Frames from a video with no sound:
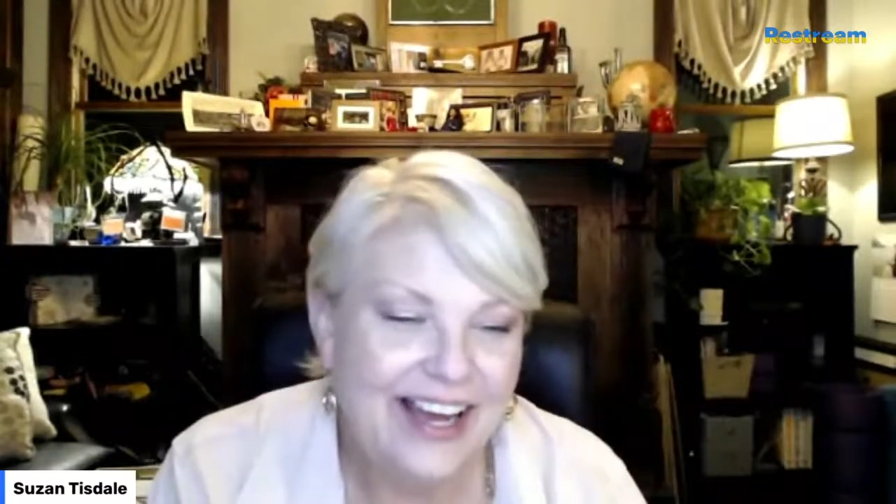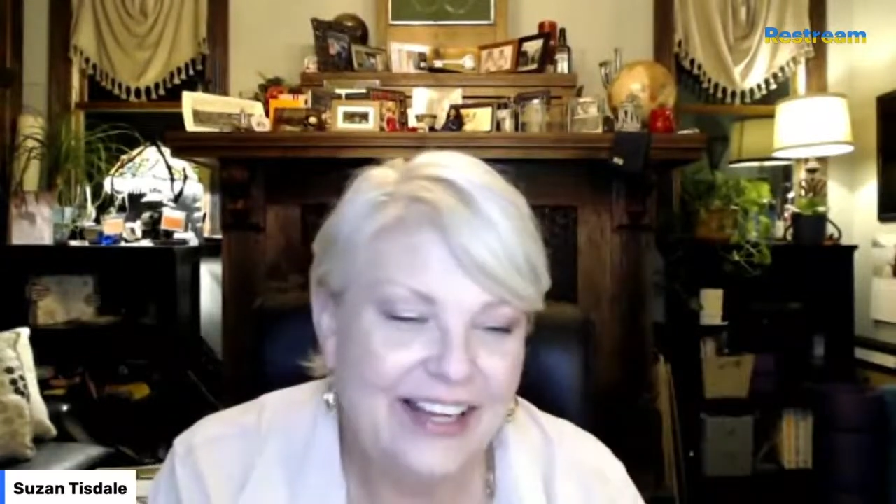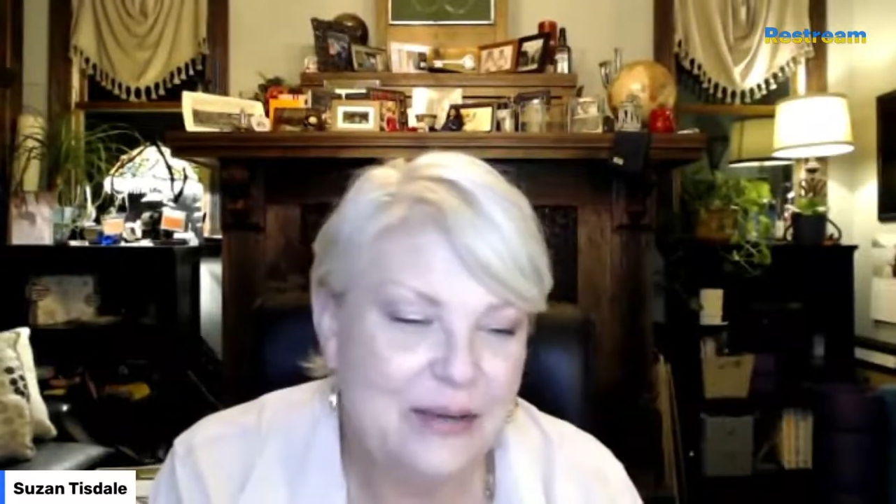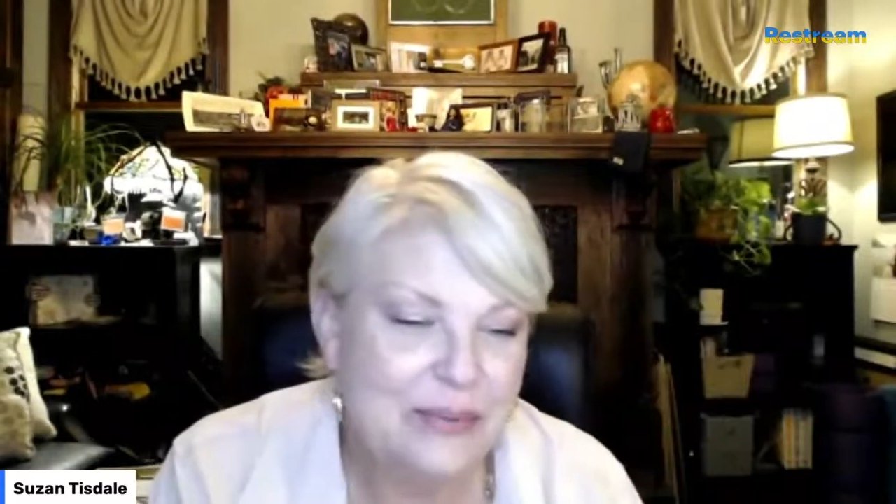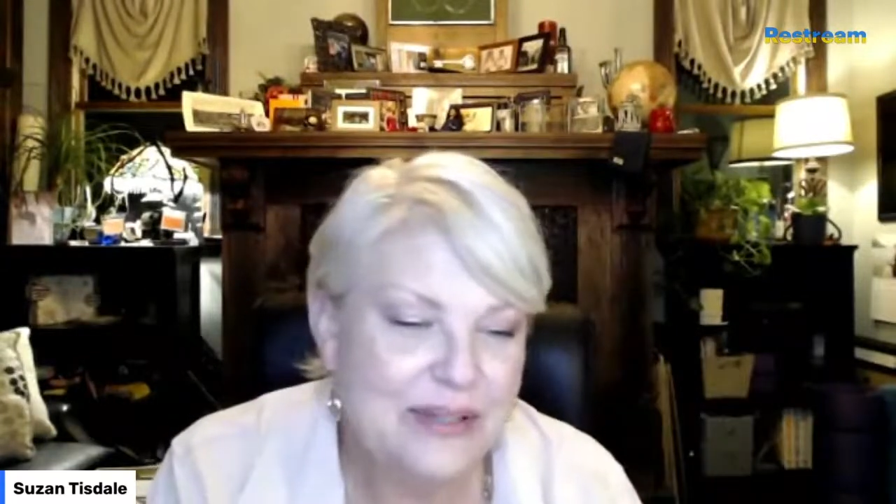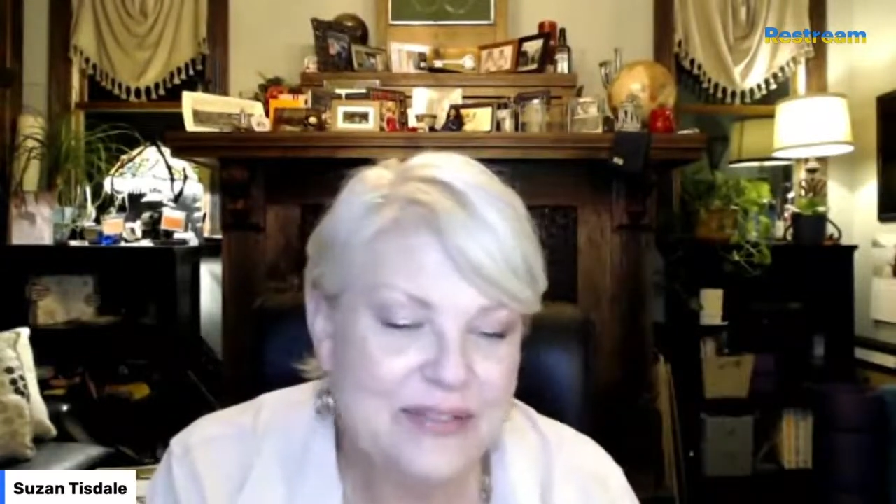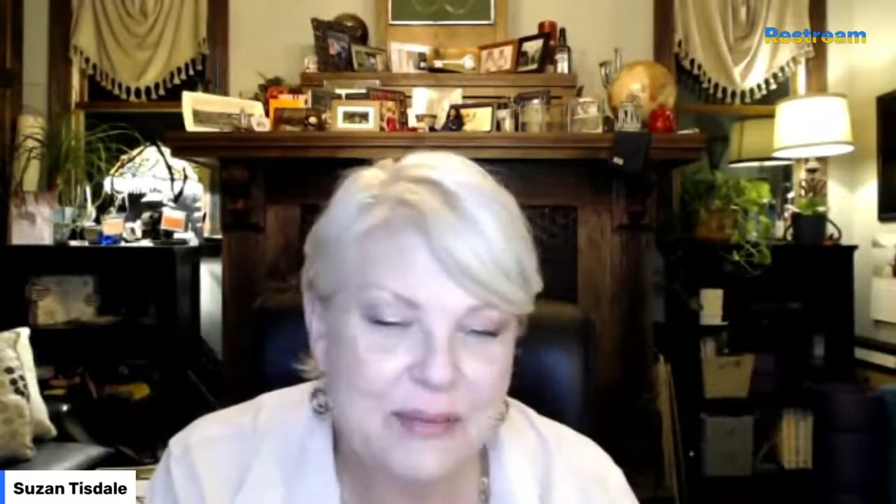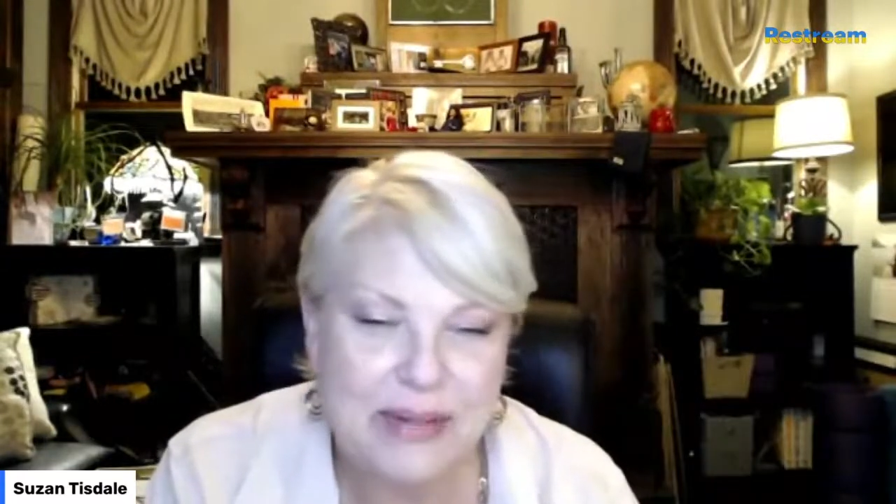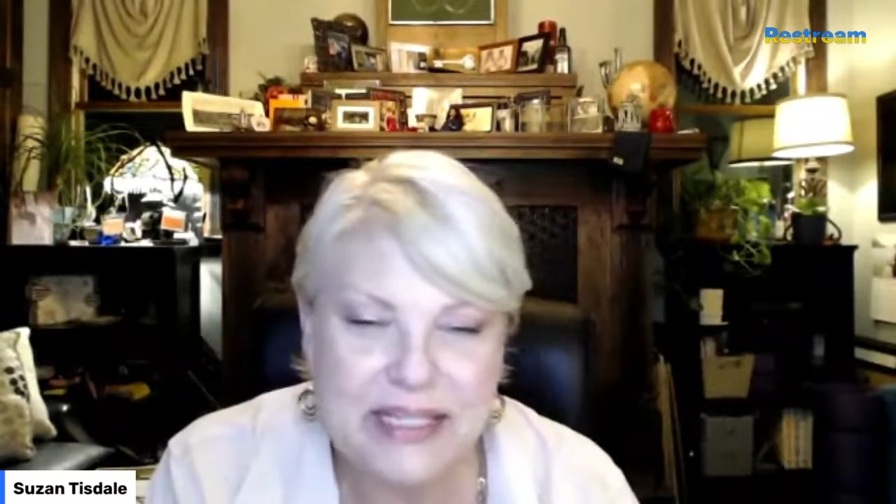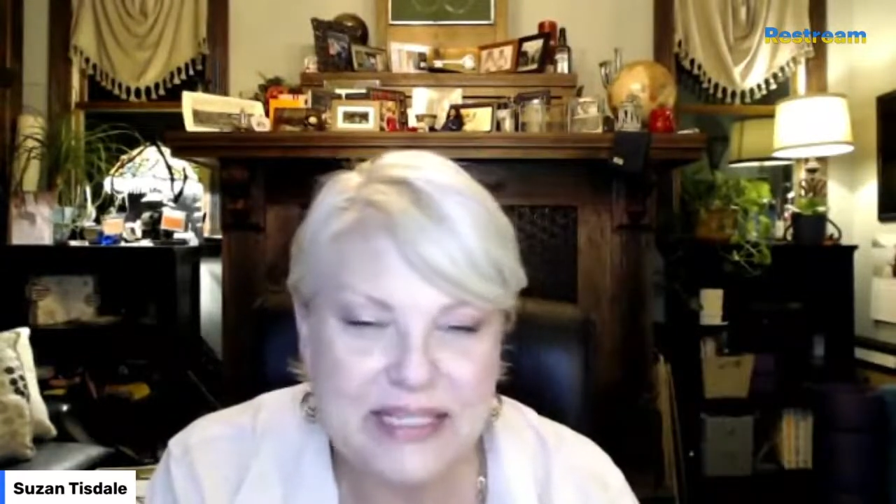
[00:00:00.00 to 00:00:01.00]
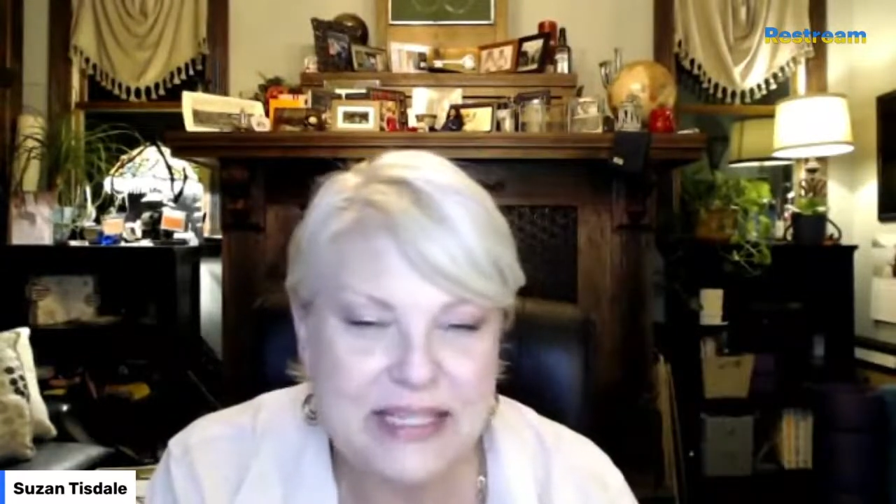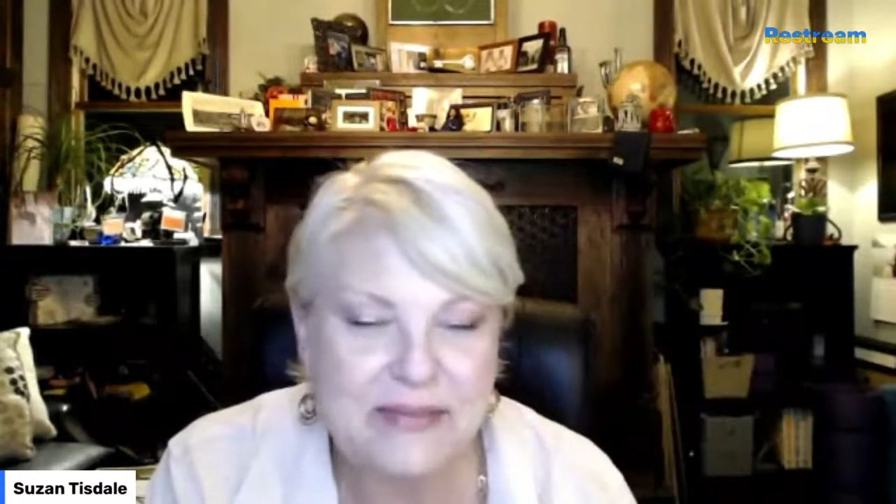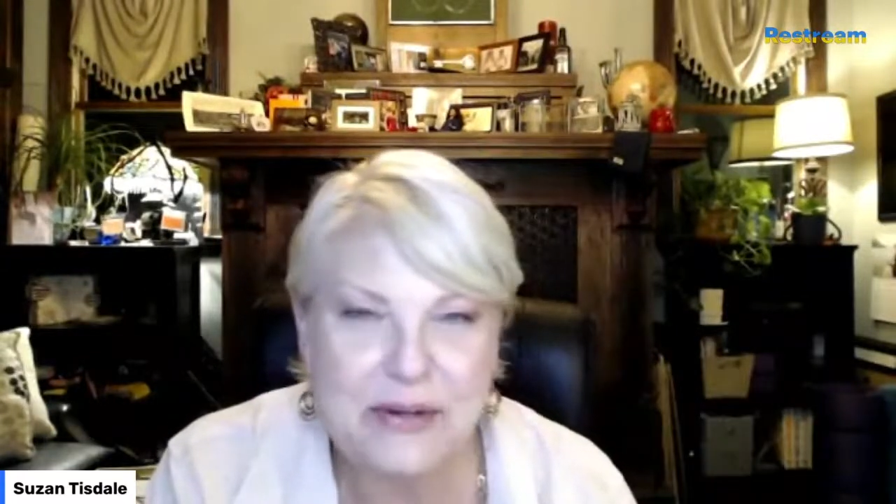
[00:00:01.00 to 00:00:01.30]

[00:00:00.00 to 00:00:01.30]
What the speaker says: I can't believe some places have